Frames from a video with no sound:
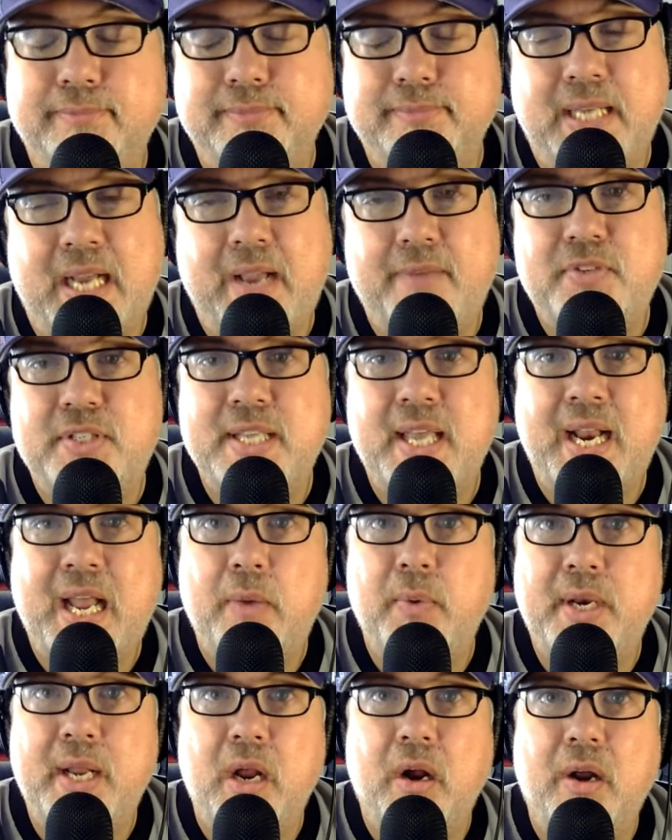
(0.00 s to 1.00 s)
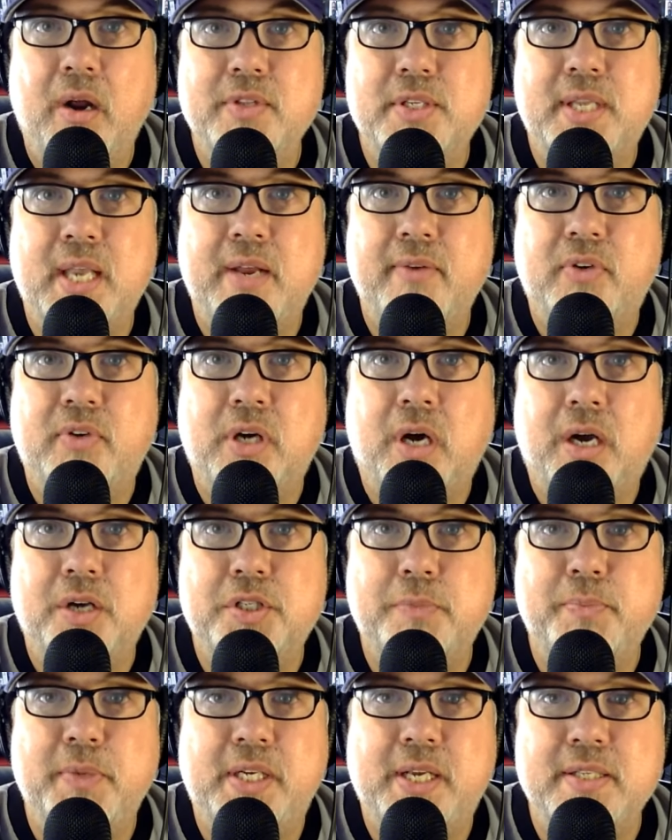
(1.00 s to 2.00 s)
I've said I would err on the side of
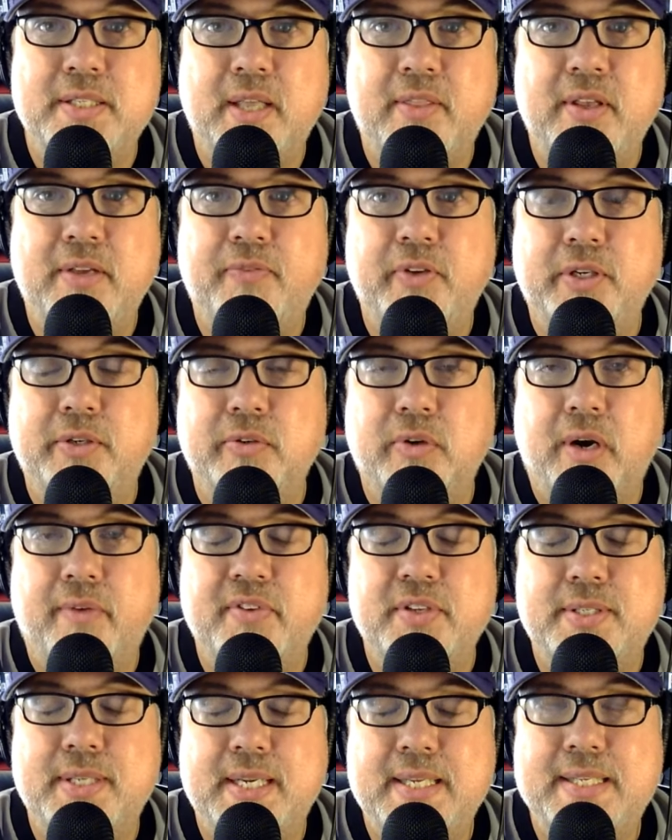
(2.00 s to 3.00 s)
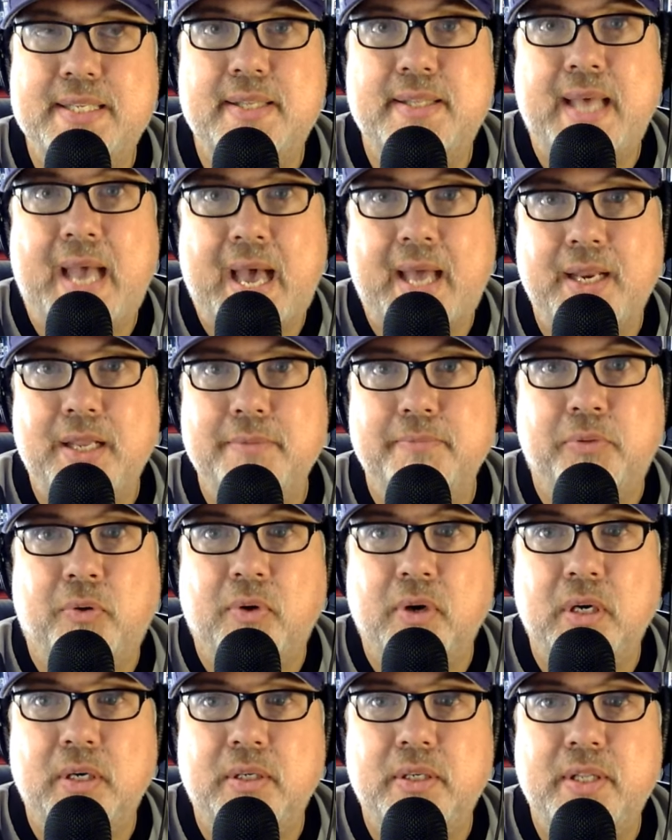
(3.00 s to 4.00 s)
caution because I think Viktor Arvidsson is that
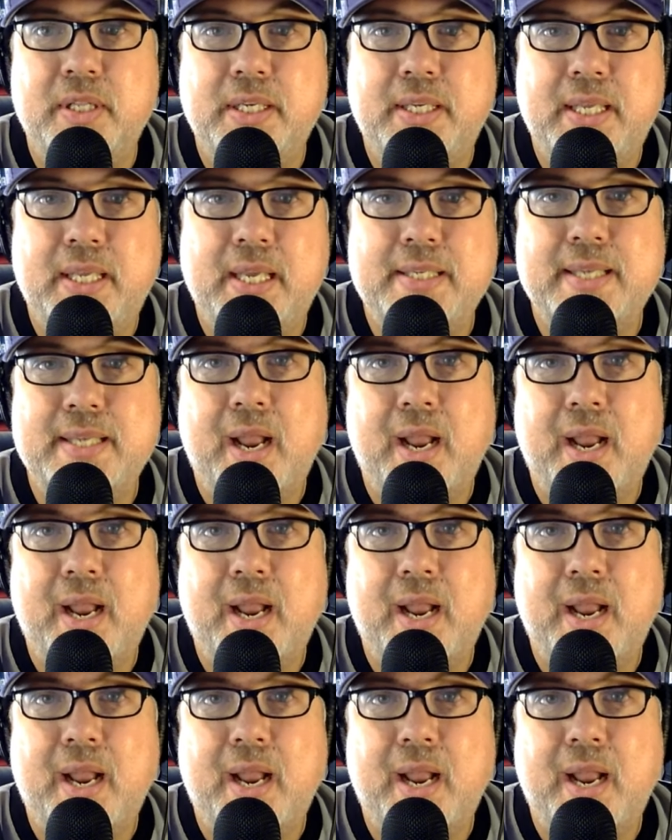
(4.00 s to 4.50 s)
important to the Kings,